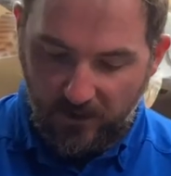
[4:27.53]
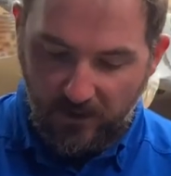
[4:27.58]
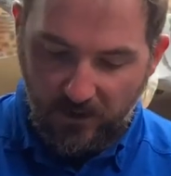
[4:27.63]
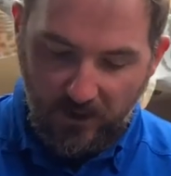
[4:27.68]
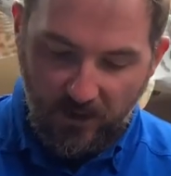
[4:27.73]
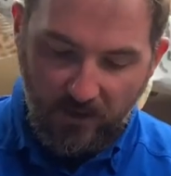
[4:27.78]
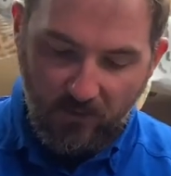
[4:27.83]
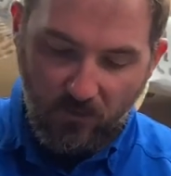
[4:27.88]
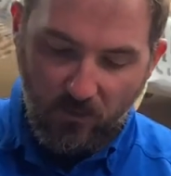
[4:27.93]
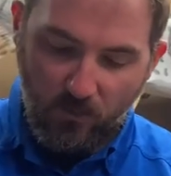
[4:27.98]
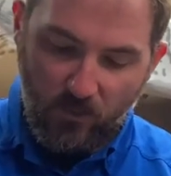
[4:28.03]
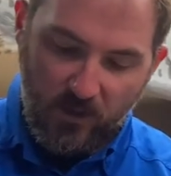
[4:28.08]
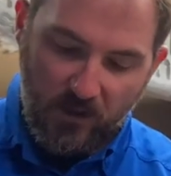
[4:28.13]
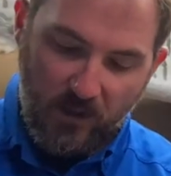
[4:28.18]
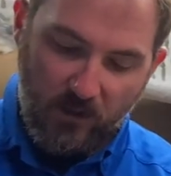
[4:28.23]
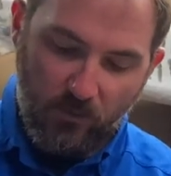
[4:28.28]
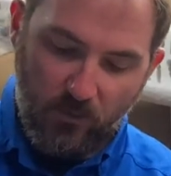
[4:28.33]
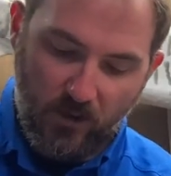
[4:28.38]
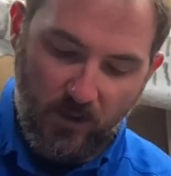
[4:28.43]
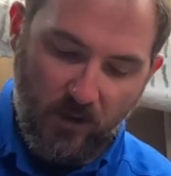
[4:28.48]
Even when
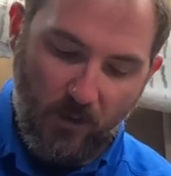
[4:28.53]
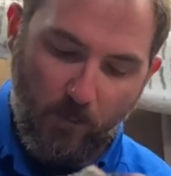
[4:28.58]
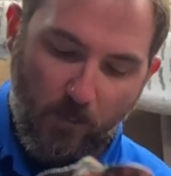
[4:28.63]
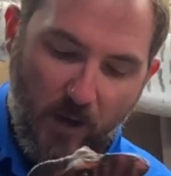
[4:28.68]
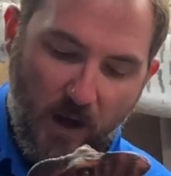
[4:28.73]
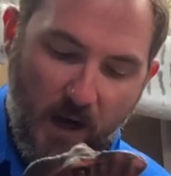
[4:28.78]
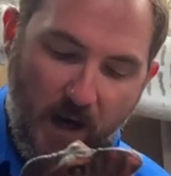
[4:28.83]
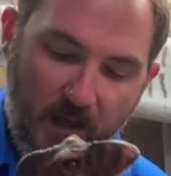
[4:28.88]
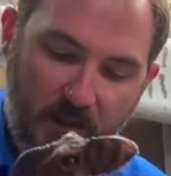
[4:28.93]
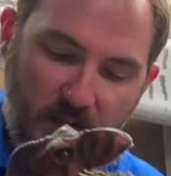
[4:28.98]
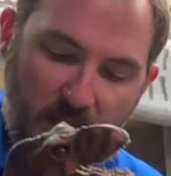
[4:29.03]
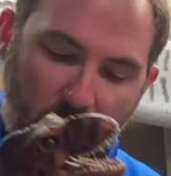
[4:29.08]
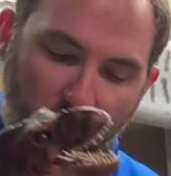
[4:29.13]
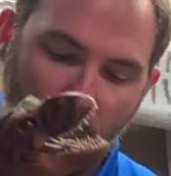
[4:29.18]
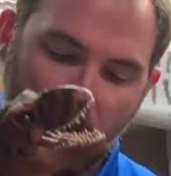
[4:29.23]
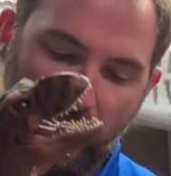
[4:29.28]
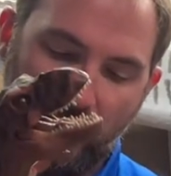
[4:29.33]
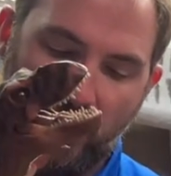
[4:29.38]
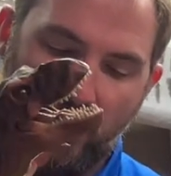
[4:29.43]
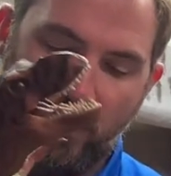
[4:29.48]
they were in the box, they
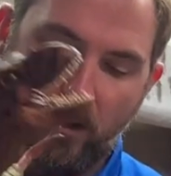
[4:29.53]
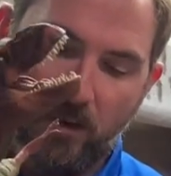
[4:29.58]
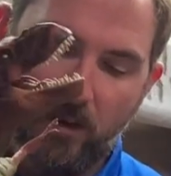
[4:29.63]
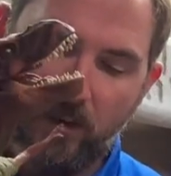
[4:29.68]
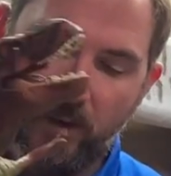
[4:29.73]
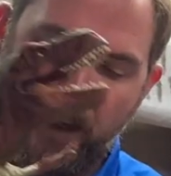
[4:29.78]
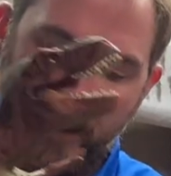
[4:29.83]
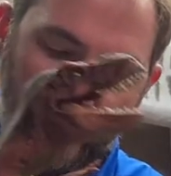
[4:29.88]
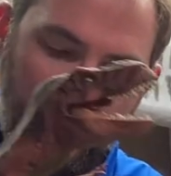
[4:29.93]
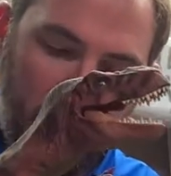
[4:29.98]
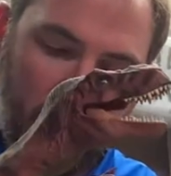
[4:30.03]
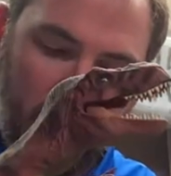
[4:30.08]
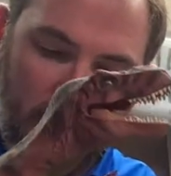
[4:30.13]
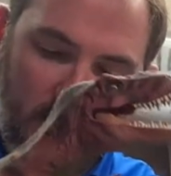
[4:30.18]
were all like